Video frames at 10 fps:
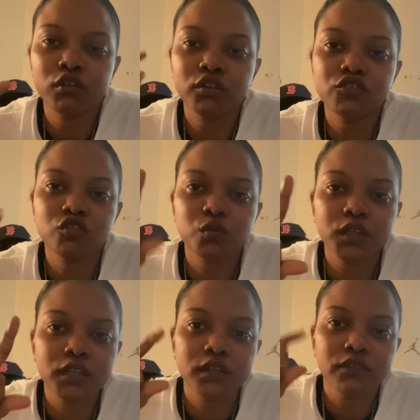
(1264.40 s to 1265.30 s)

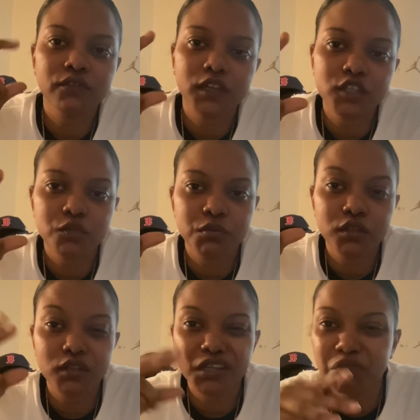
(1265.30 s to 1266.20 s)
Twitter,
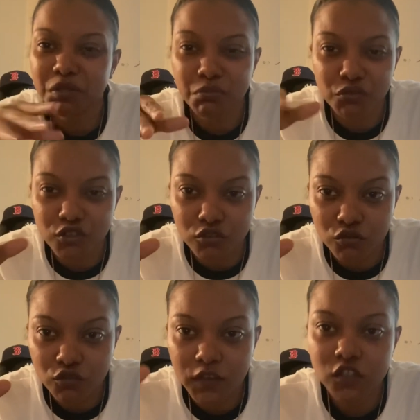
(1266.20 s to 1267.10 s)
Facebook, if people still
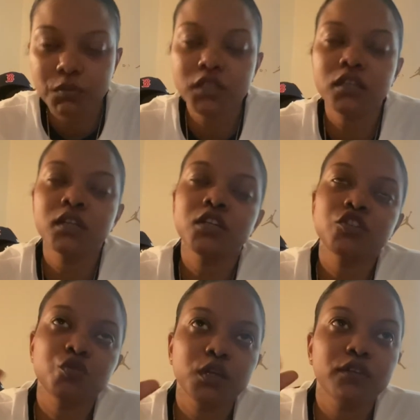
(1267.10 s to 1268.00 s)
use Facebook,
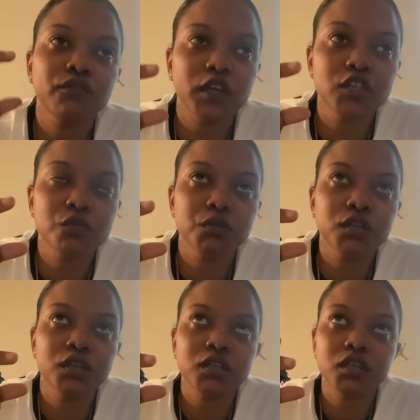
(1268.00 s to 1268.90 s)
Twitter,
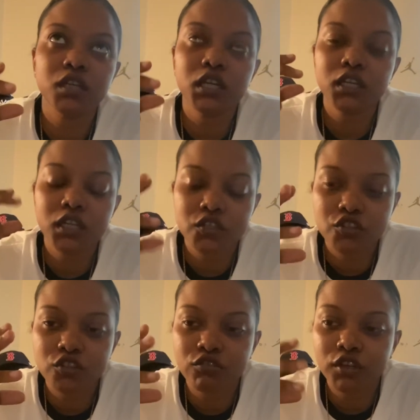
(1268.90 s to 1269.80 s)
Facebook, and
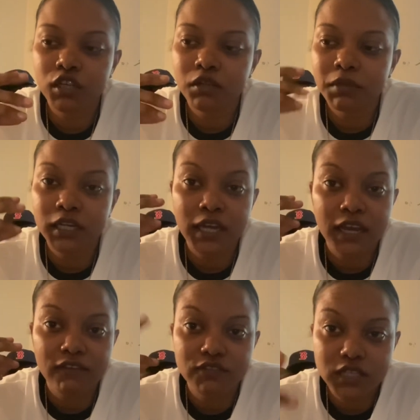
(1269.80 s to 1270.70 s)
Instagram, and I
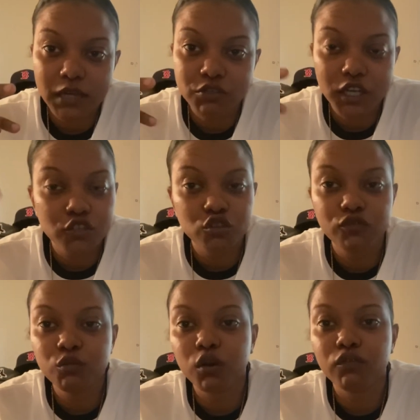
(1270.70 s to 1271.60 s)
have Snapchat. So if
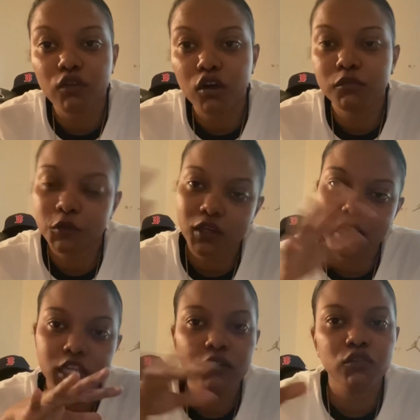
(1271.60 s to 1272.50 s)
you want to follow me on
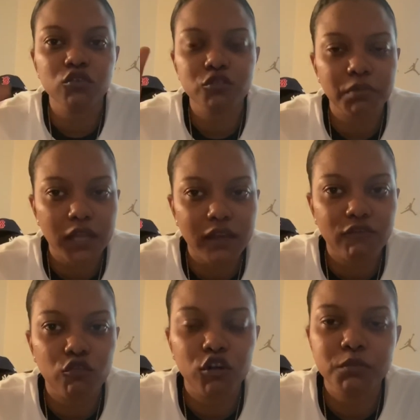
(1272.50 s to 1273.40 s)
any of those
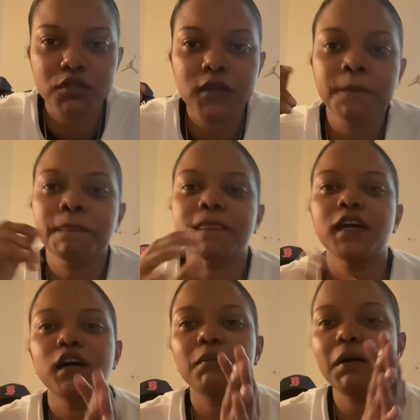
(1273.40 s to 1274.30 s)
platforms,
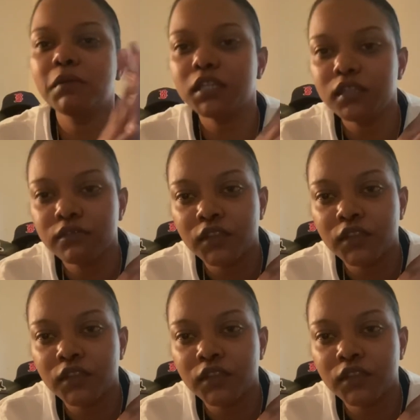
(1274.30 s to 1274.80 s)
I'm gonna leave